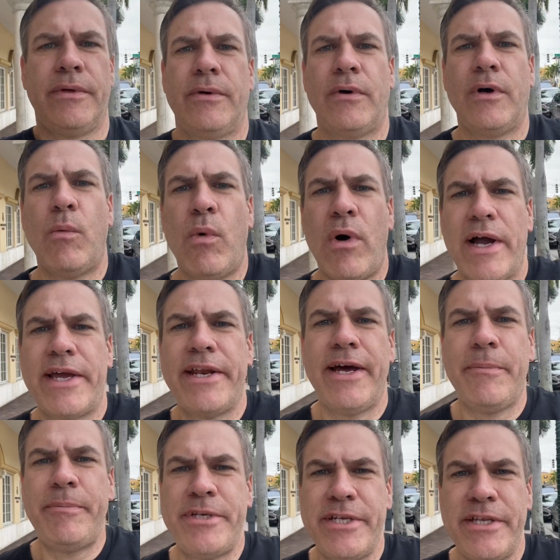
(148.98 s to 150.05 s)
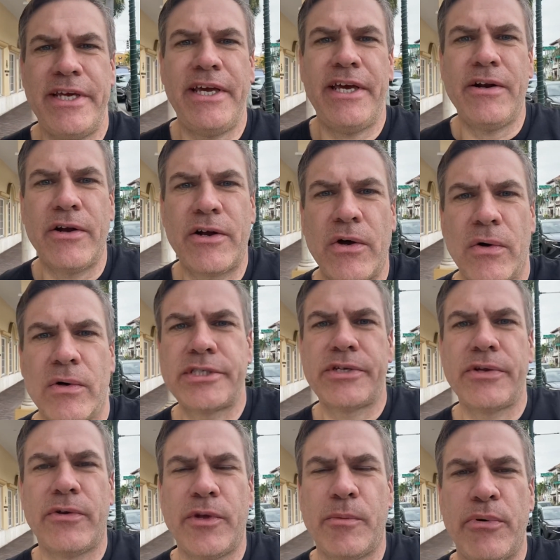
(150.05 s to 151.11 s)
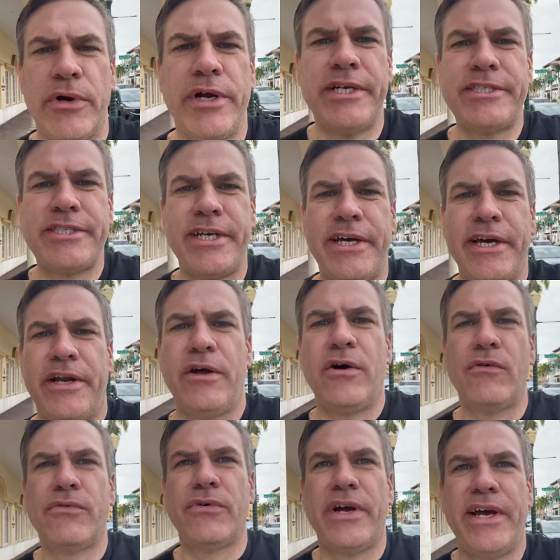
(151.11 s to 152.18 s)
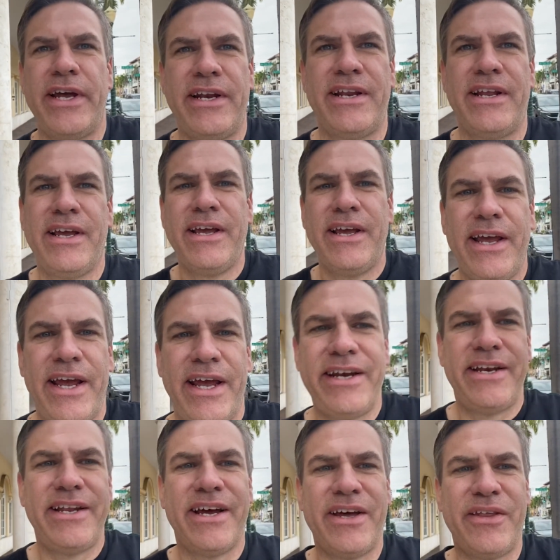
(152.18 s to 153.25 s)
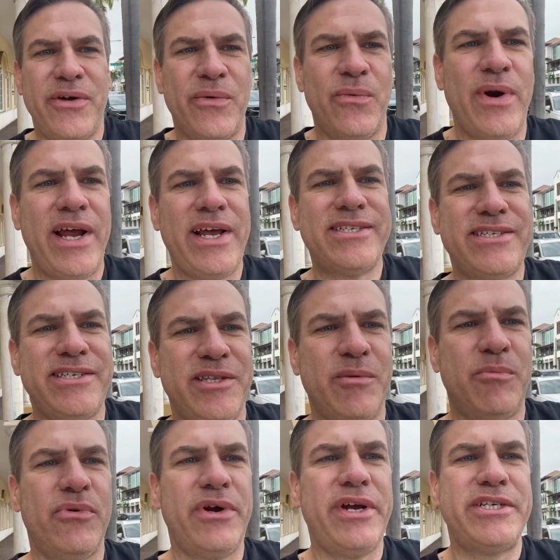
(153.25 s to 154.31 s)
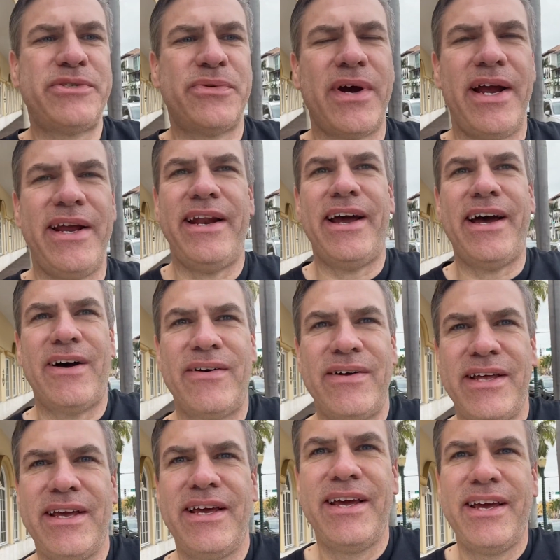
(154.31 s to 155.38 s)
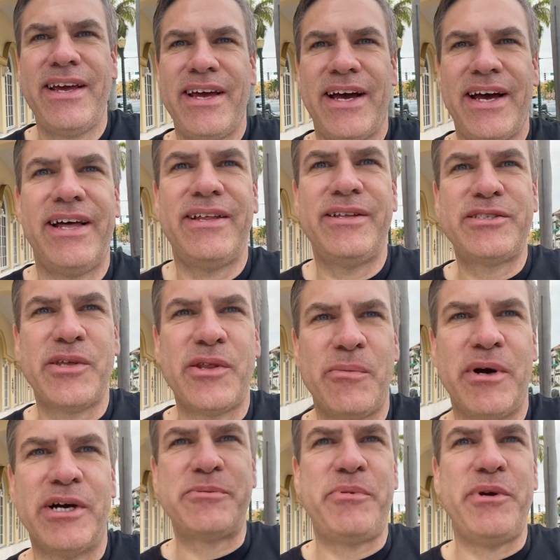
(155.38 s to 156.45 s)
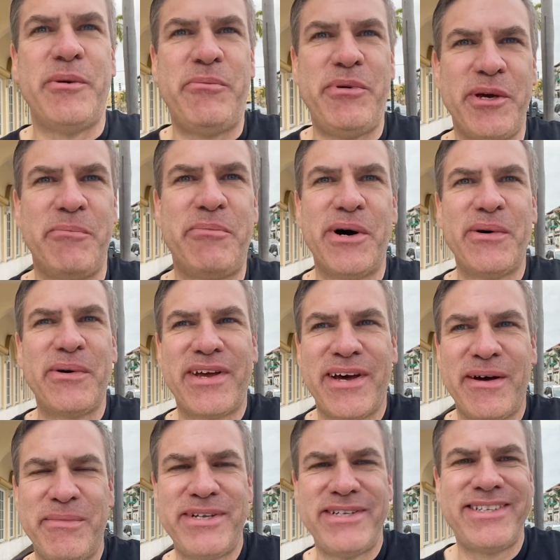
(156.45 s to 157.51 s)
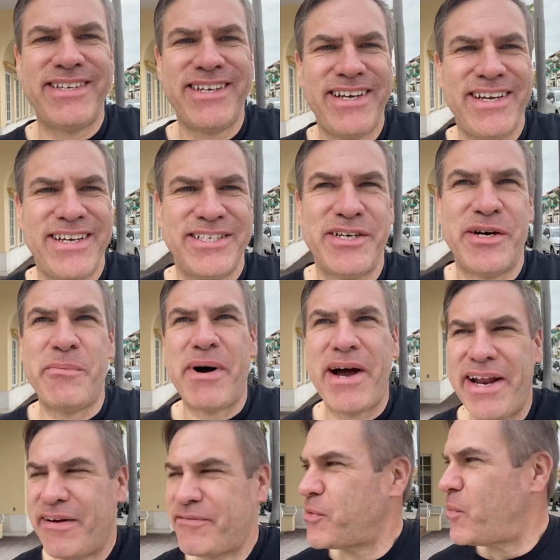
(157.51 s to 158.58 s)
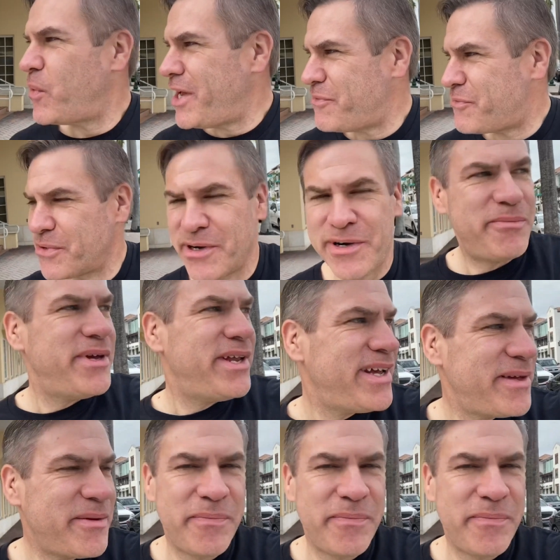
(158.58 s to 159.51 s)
I'm walking up to the intercoastal, the bridge to get over it, and they're raising the bridge right now. So there must be a big boat coming. I might have to wait for a minute.